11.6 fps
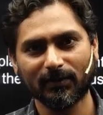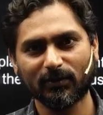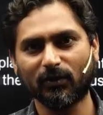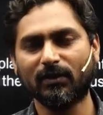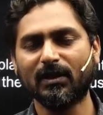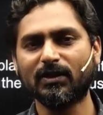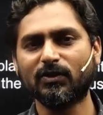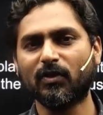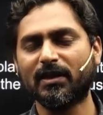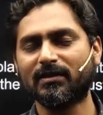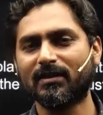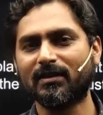So this
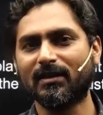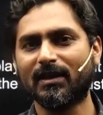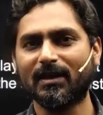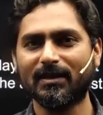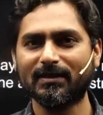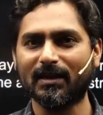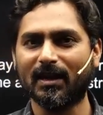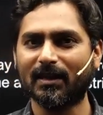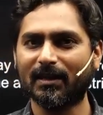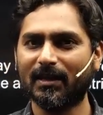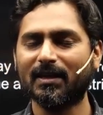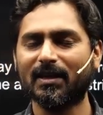question is
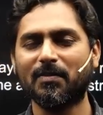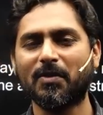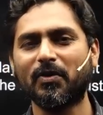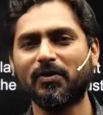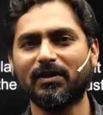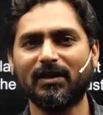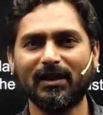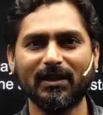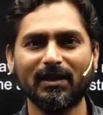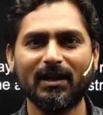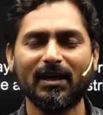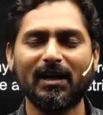again about
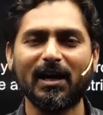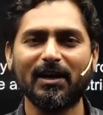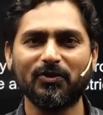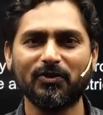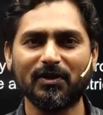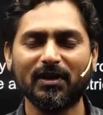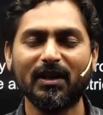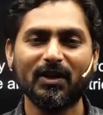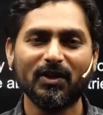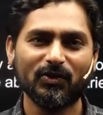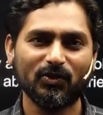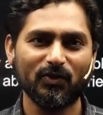green hydrogen.
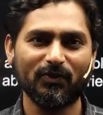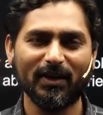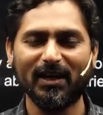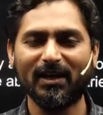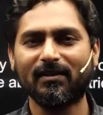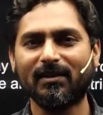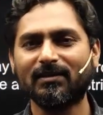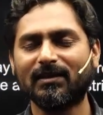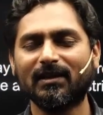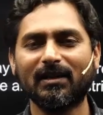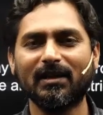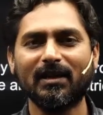So very
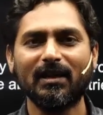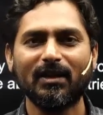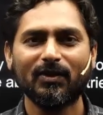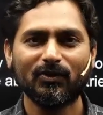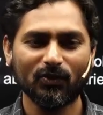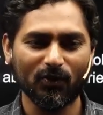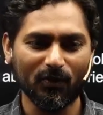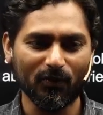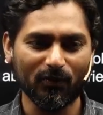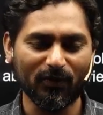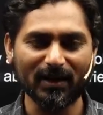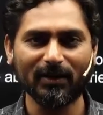interestingly, so
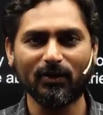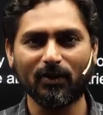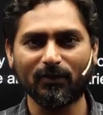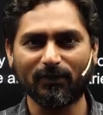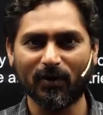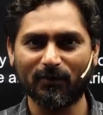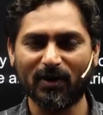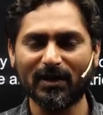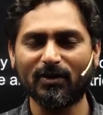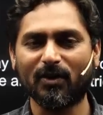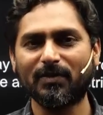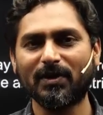one from one
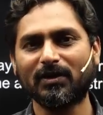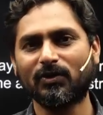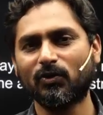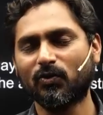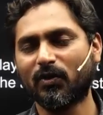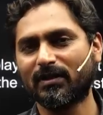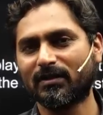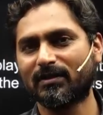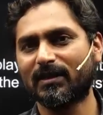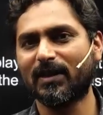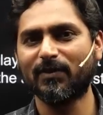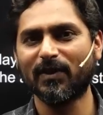topic, two
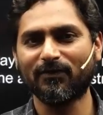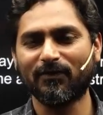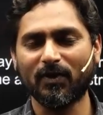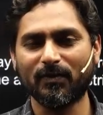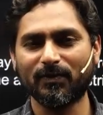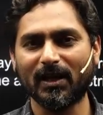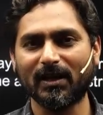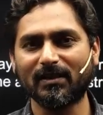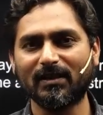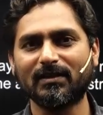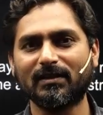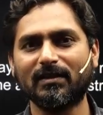questions have been formed in
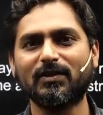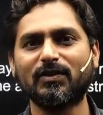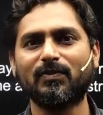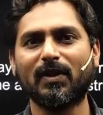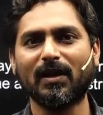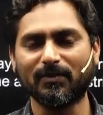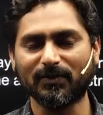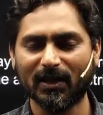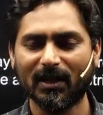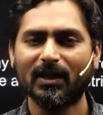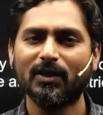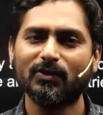this year's prelims.
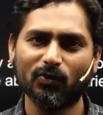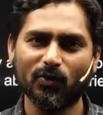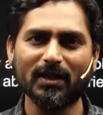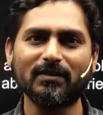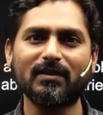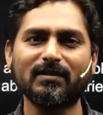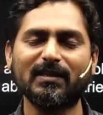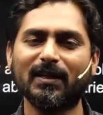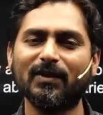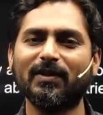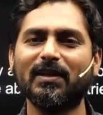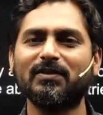So what is the
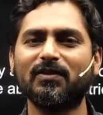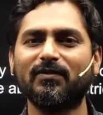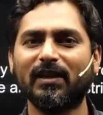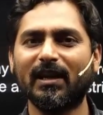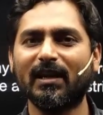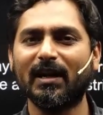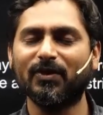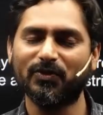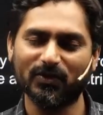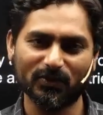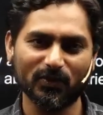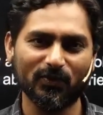significance of green
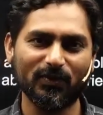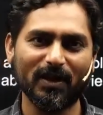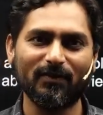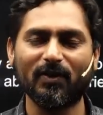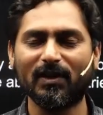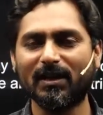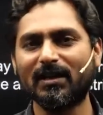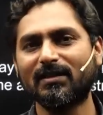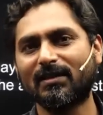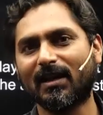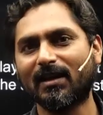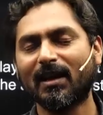hydrogen? So we have already
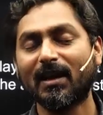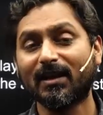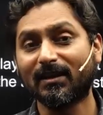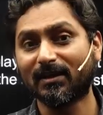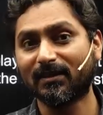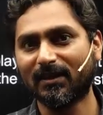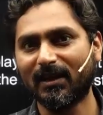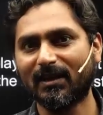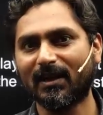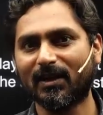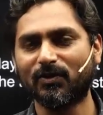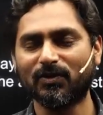said that green
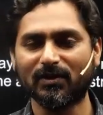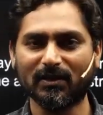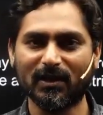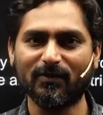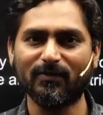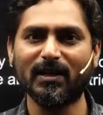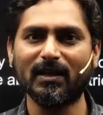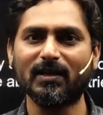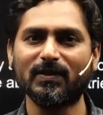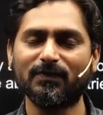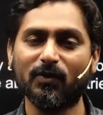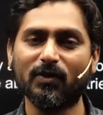hydrogen, government
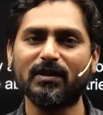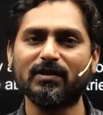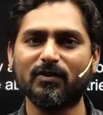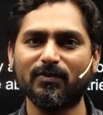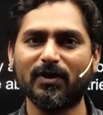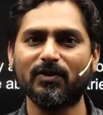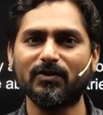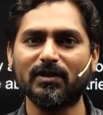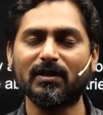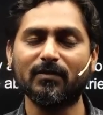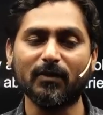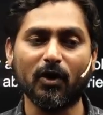is focused on
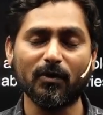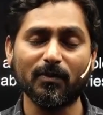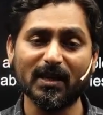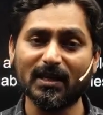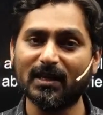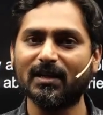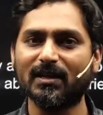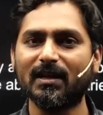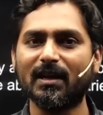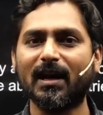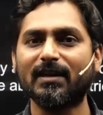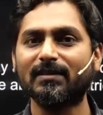producing or making
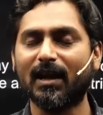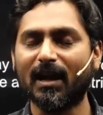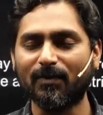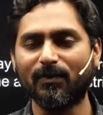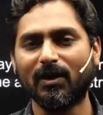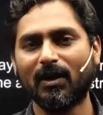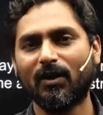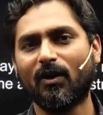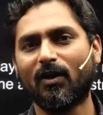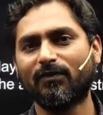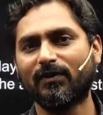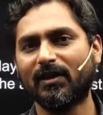India as a hub
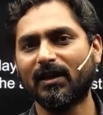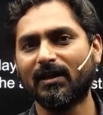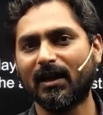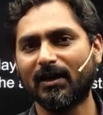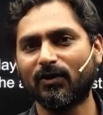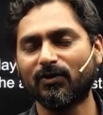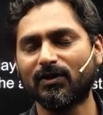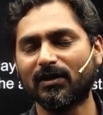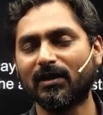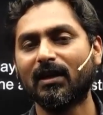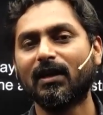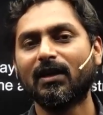of green
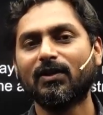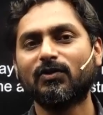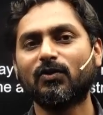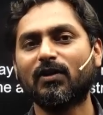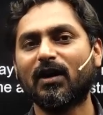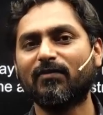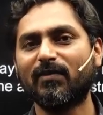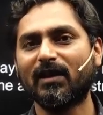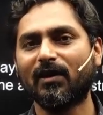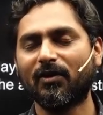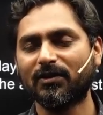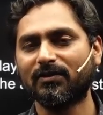hydrogen. So government
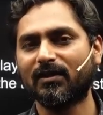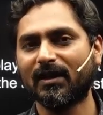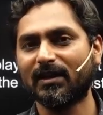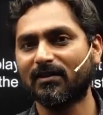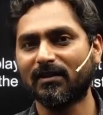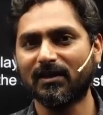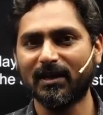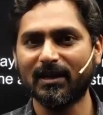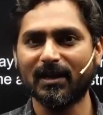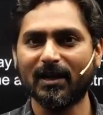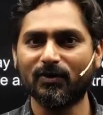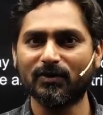launched the National Green
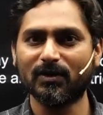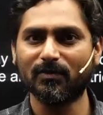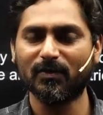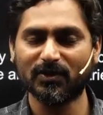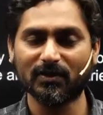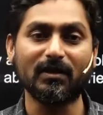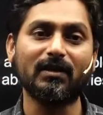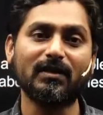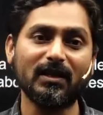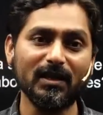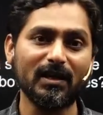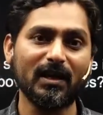Hydrogen Mission.
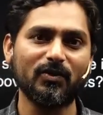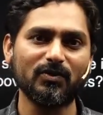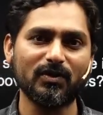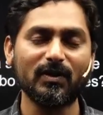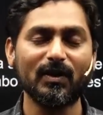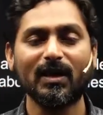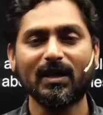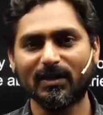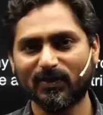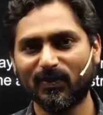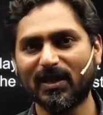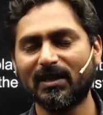Green hydrogen
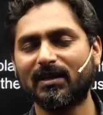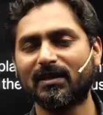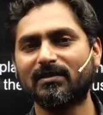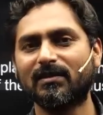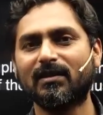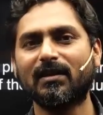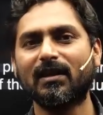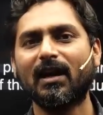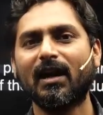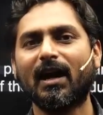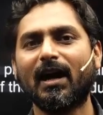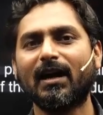is being considered
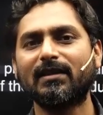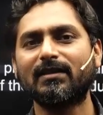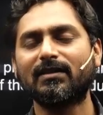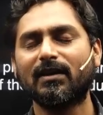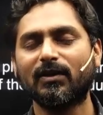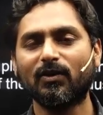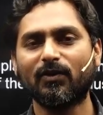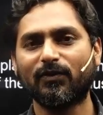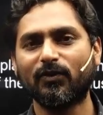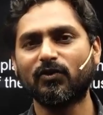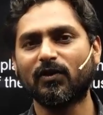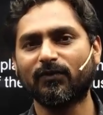as your
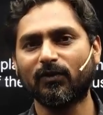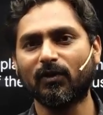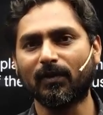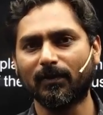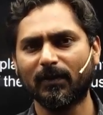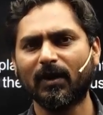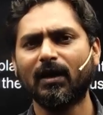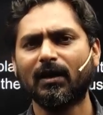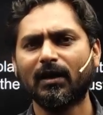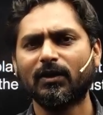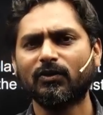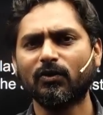future fuel.
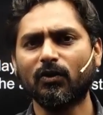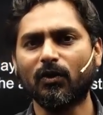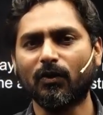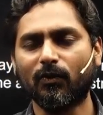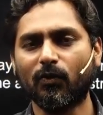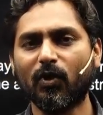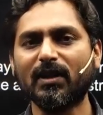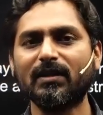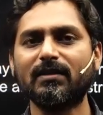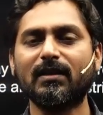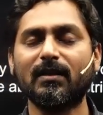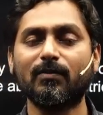So what
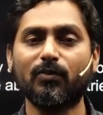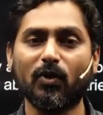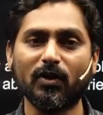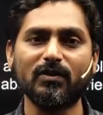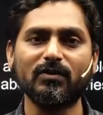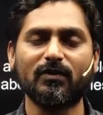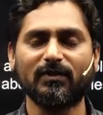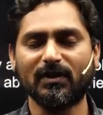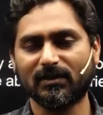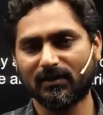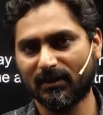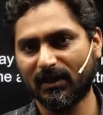is the importance of
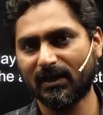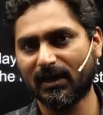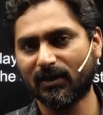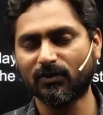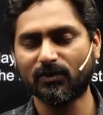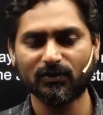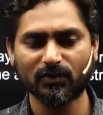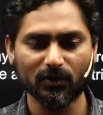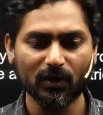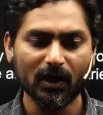this green hydrogen? So